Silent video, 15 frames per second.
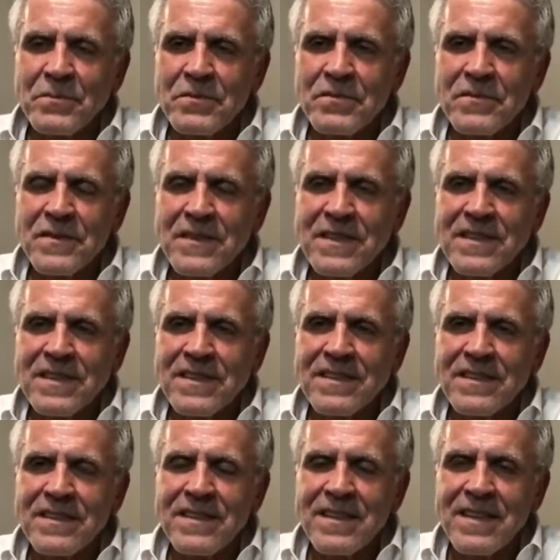
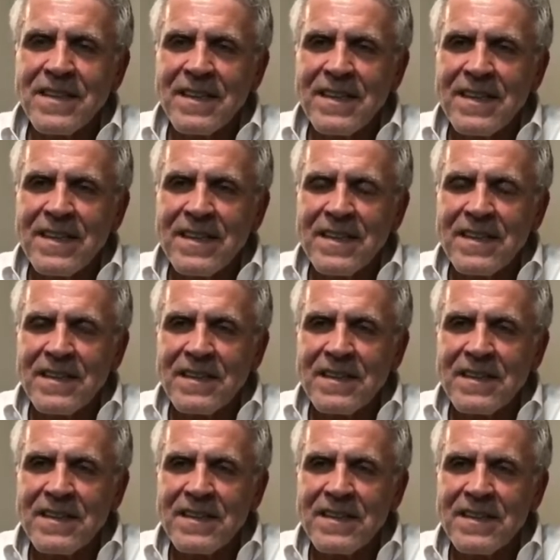
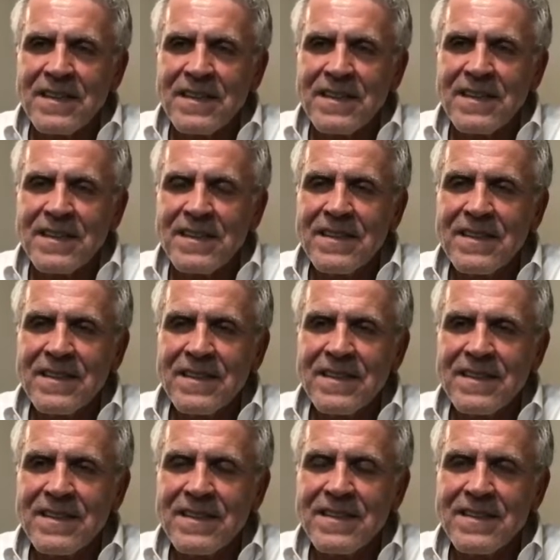
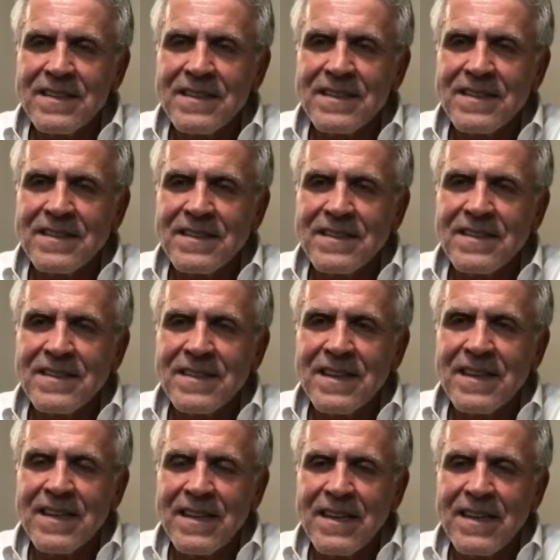
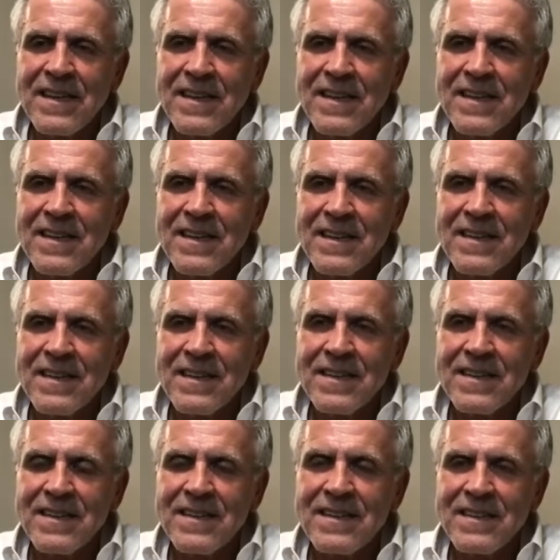
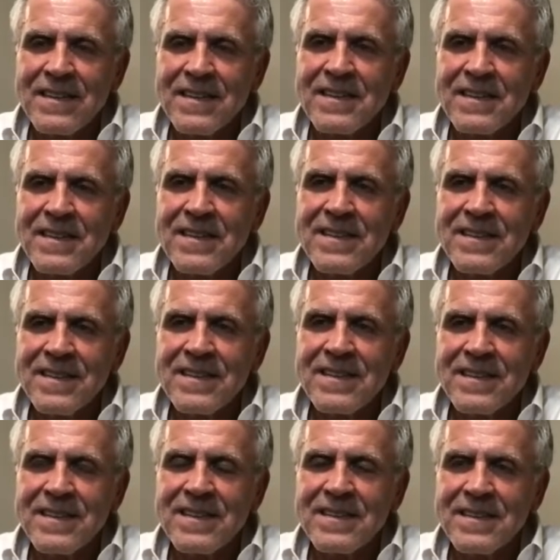
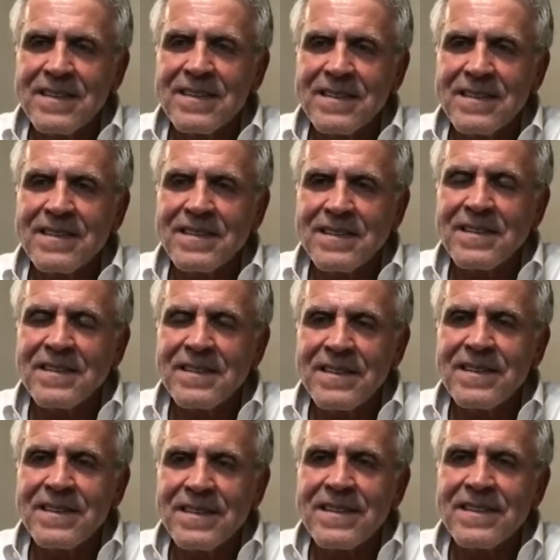(silent)